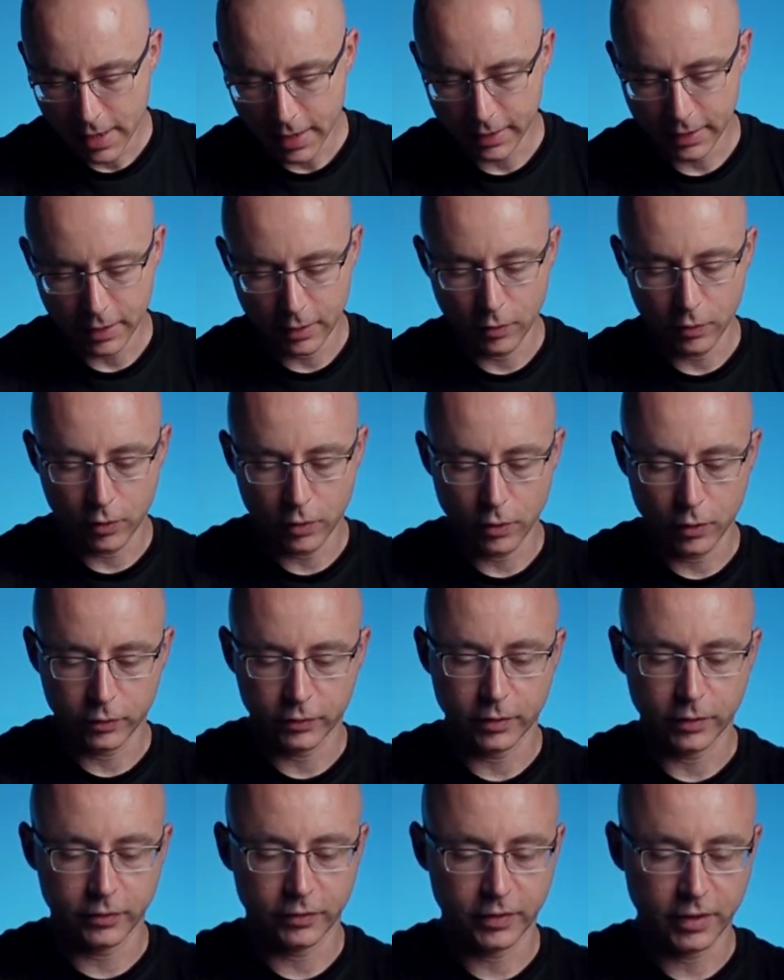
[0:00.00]
And then you
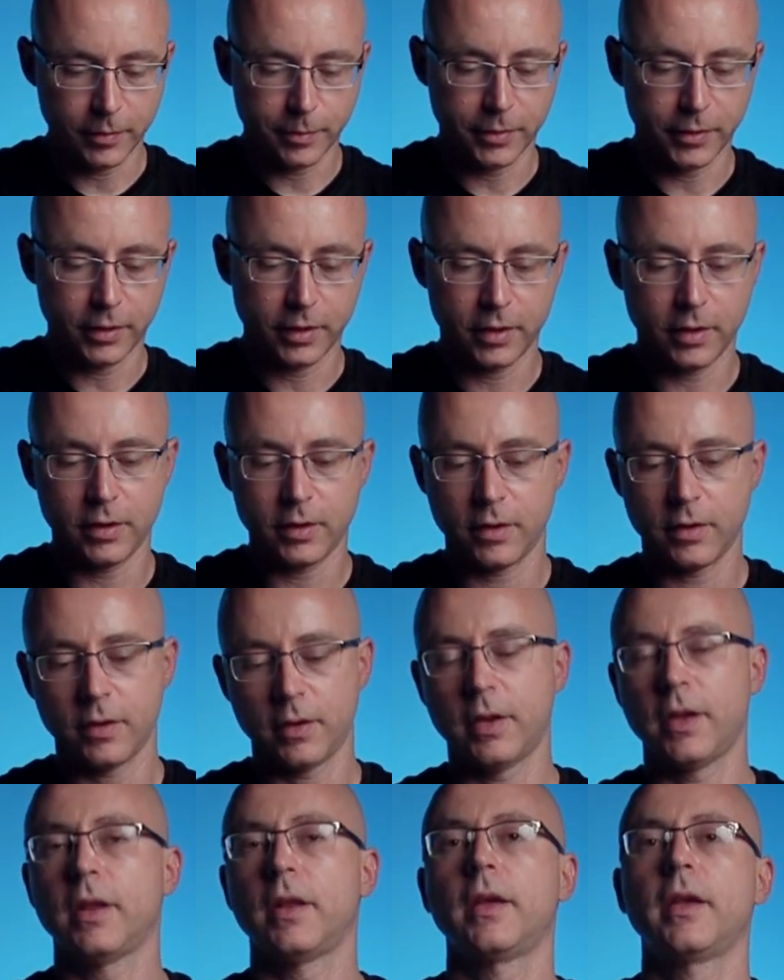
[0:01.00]
close the zipper
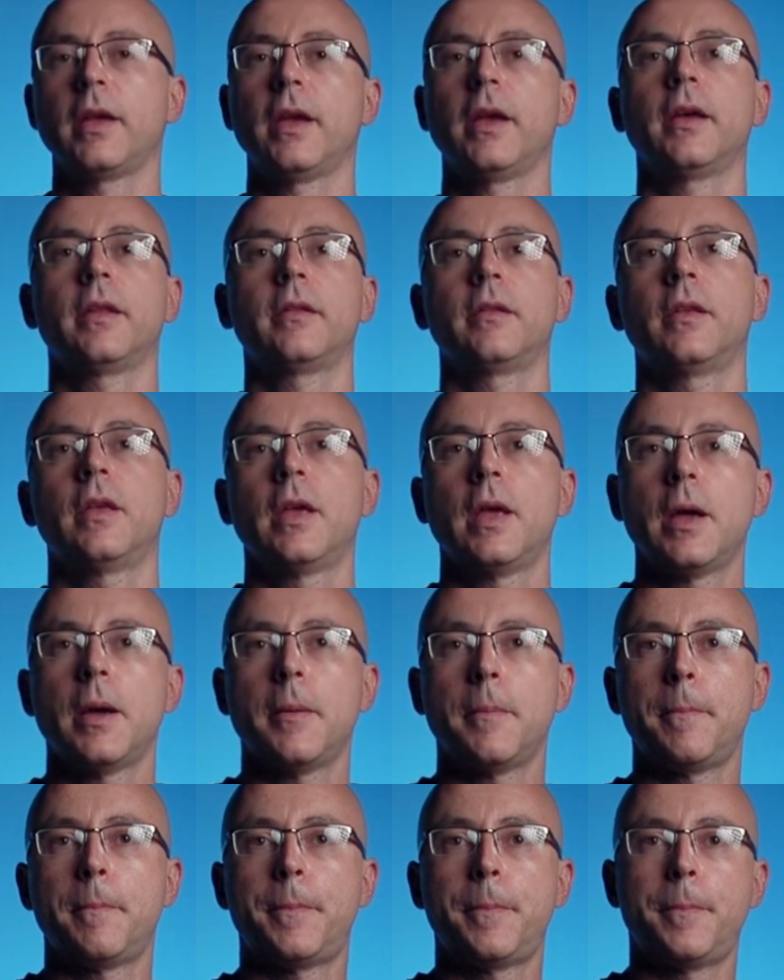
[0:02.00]
here, and again,
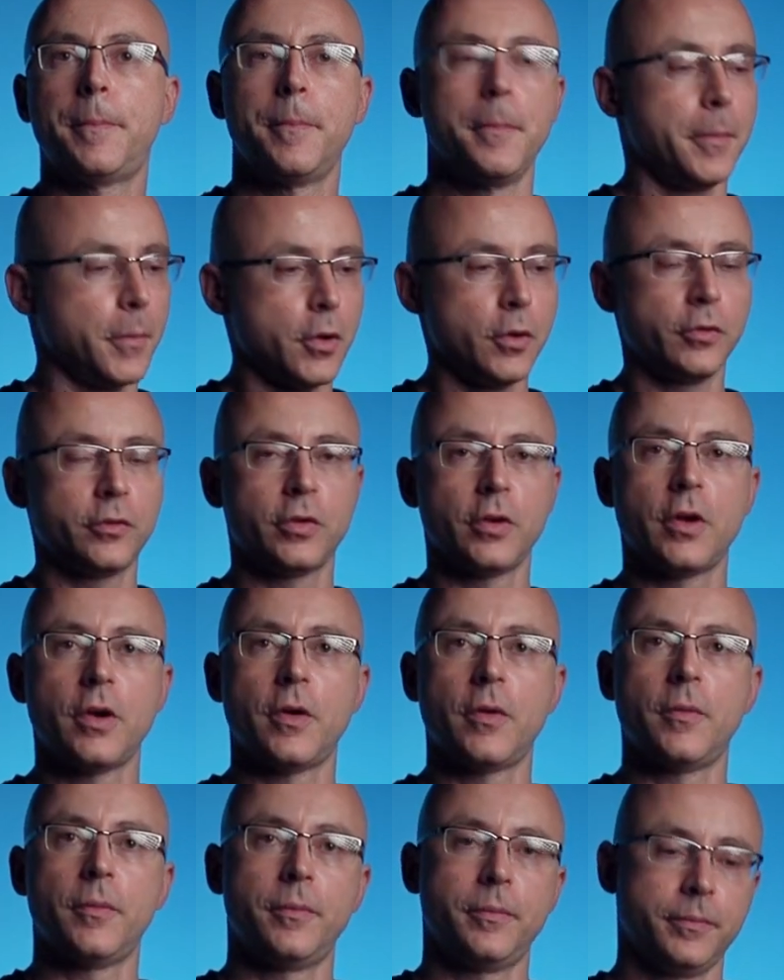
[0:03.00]
good to
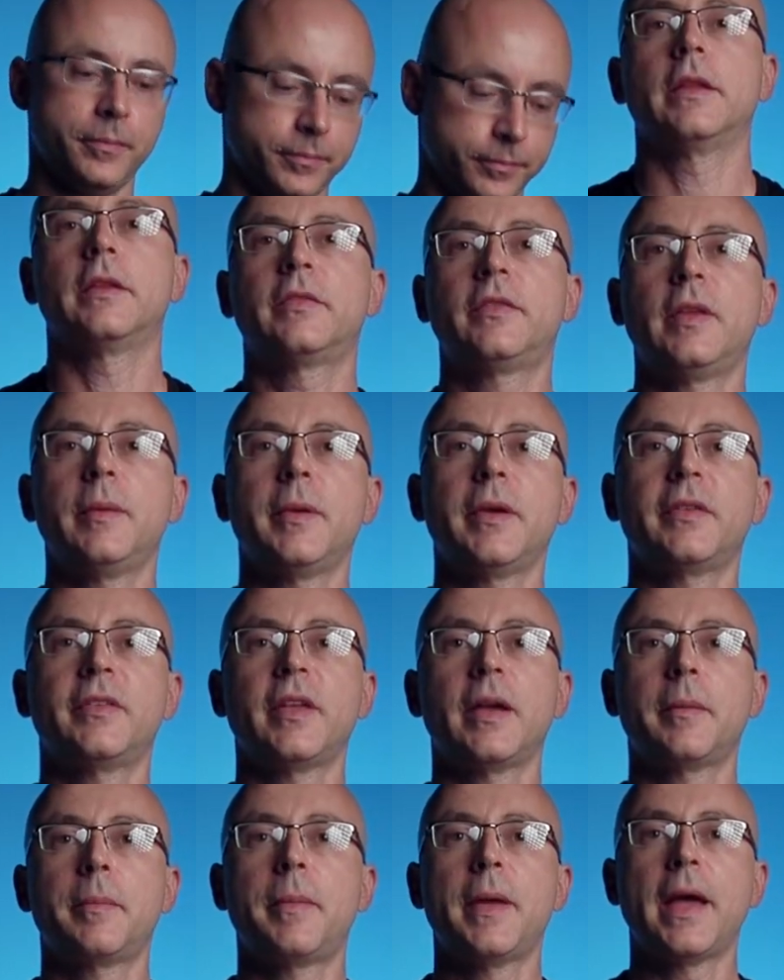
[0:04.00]
go. The same
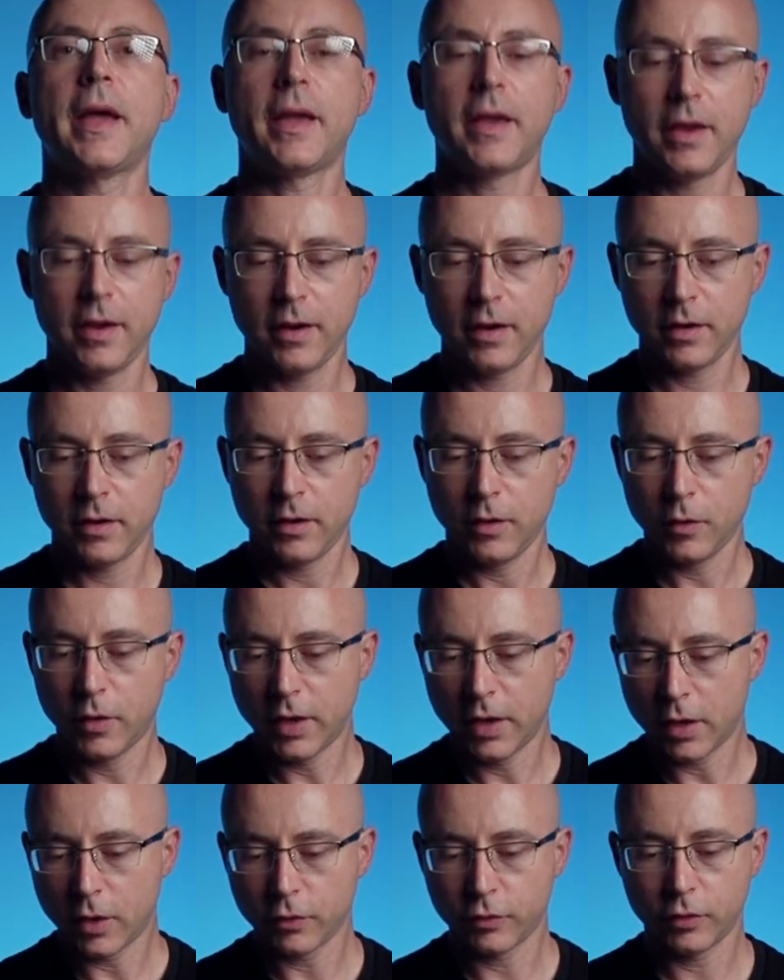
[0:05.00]
exact bag here you
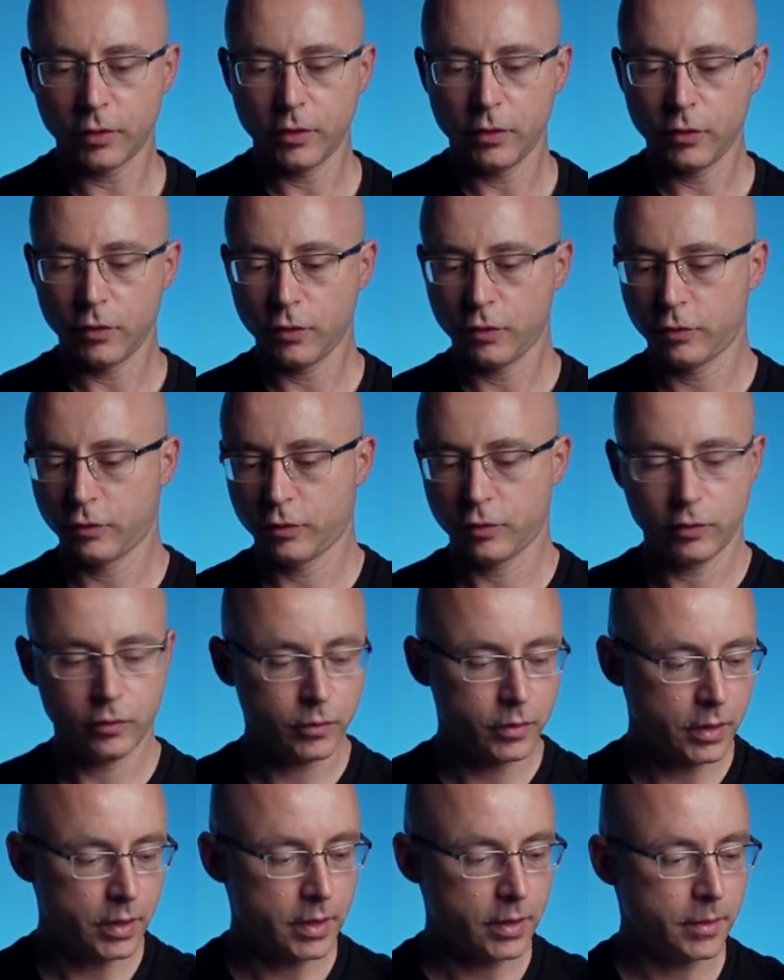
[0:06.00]
can also use
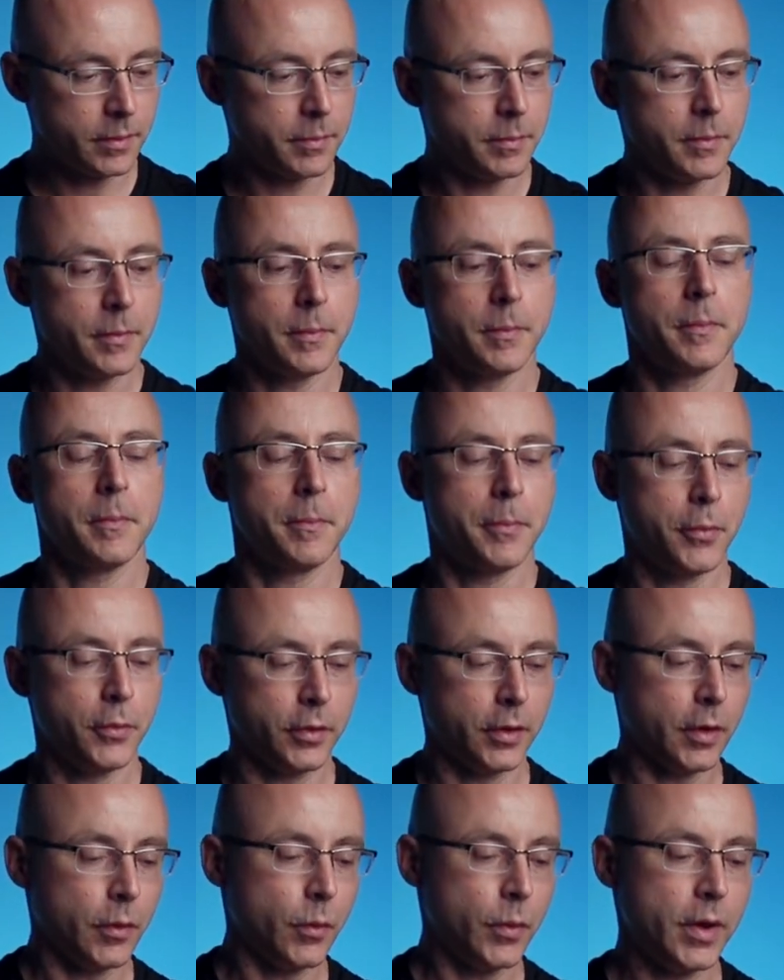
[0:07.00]
to
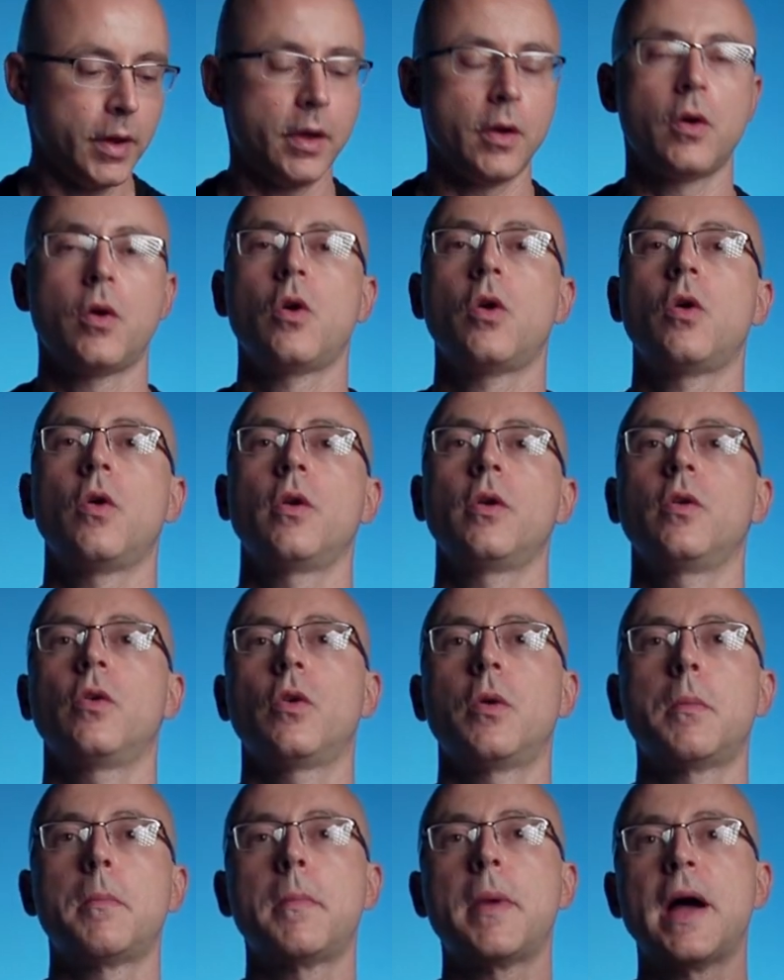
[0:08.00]
put away all
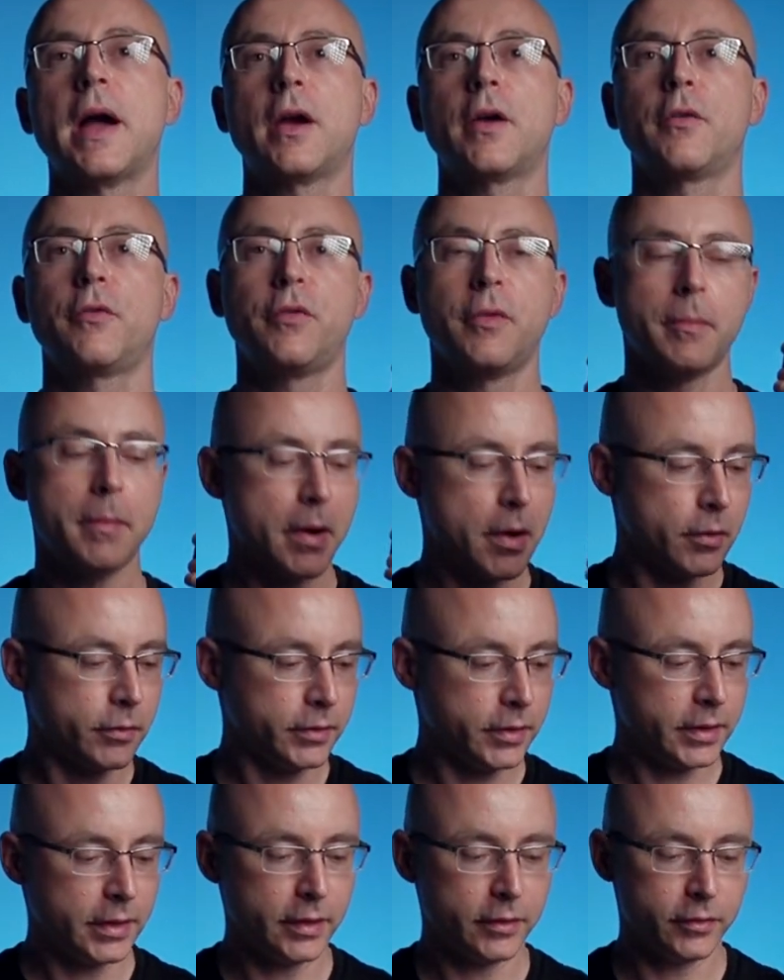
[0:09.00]
your micro
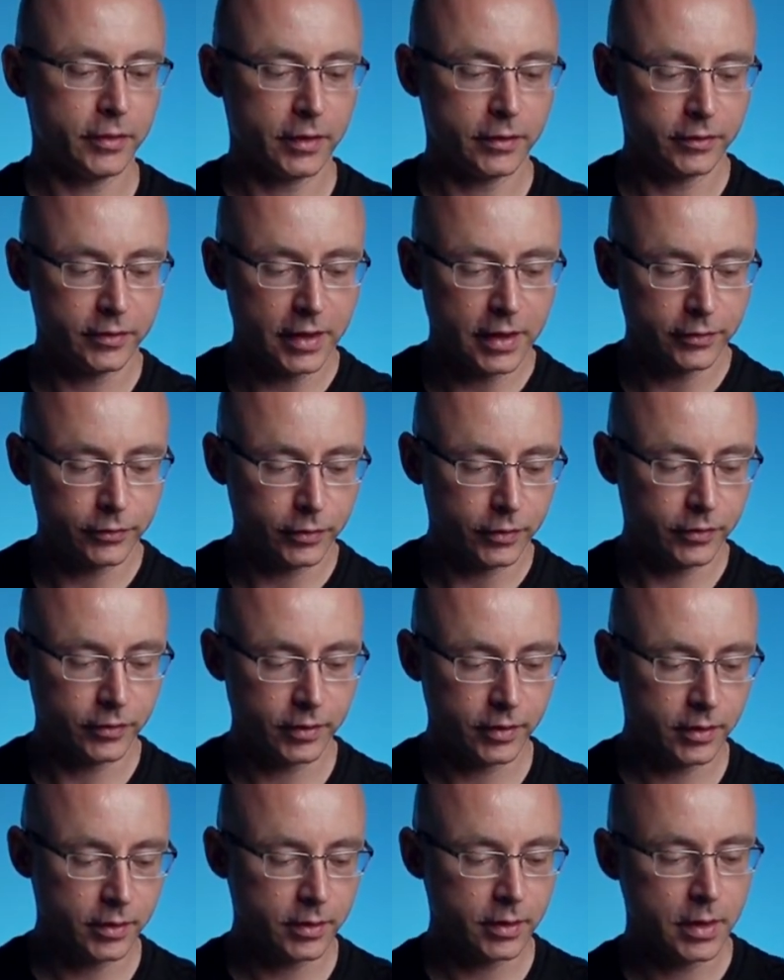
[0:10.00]
V-mount and its
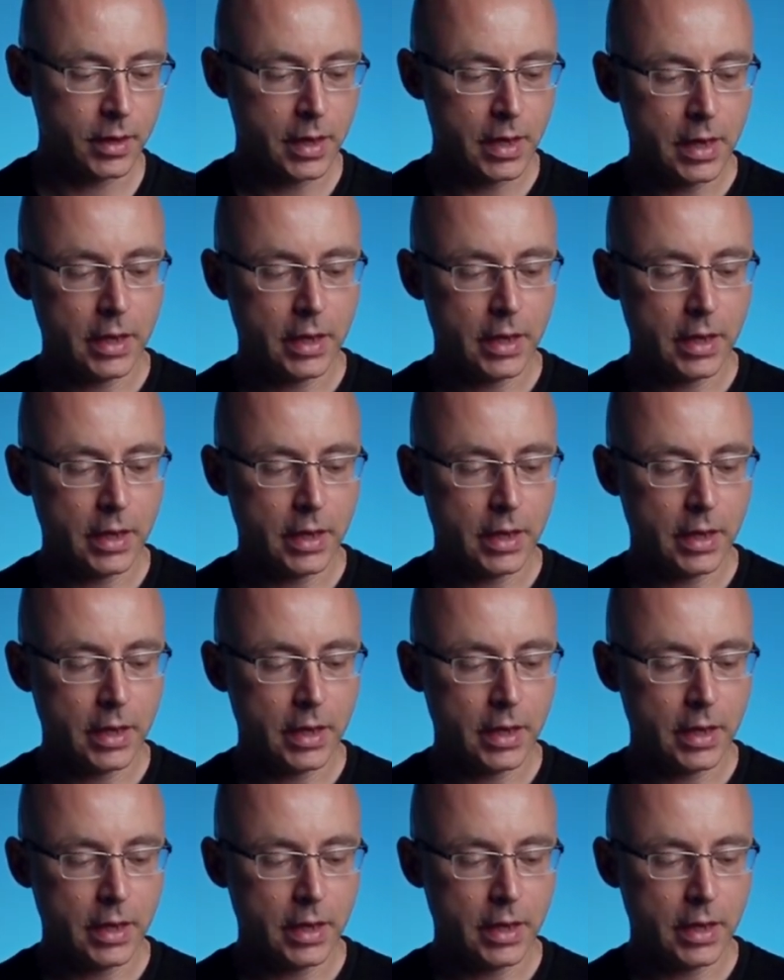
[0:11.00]
accessories here.